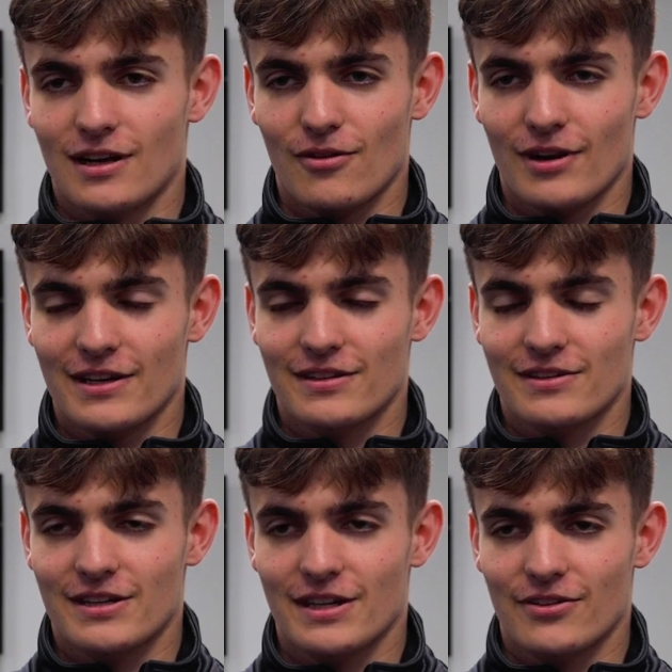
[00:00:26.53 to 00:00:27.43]
And I race in
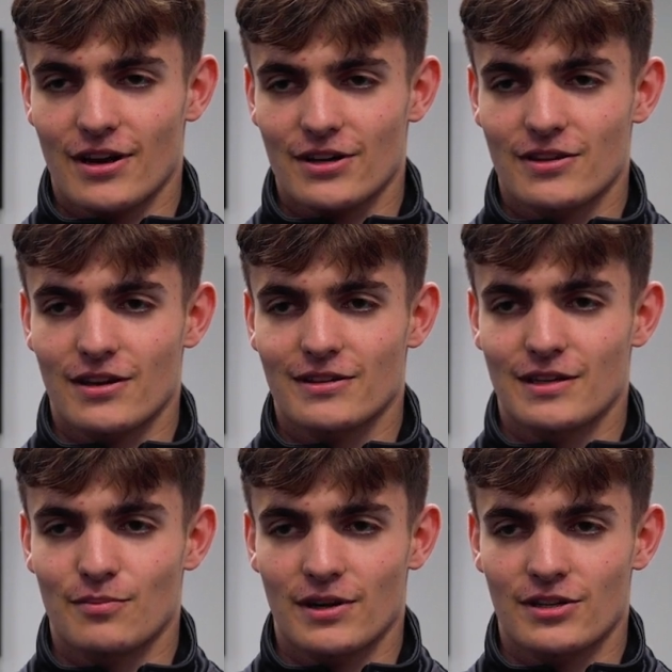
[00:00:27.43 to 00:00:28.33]
Senior
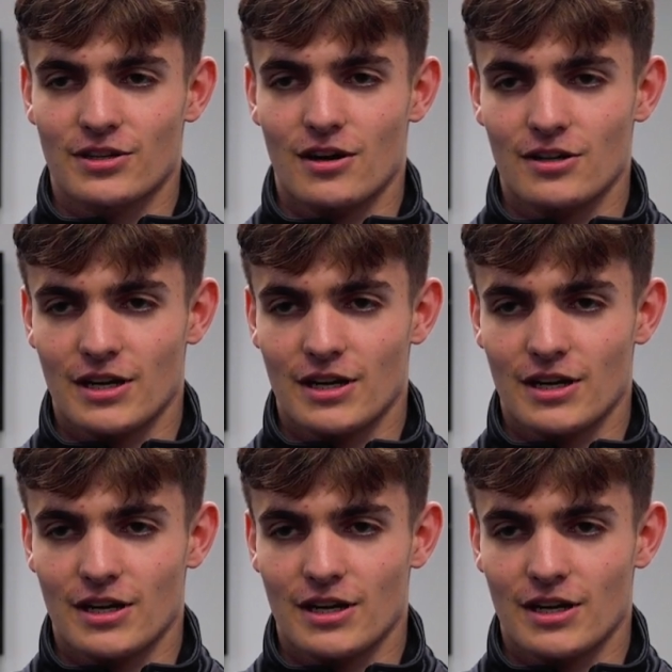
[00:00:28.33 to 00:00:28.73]
X30 British Car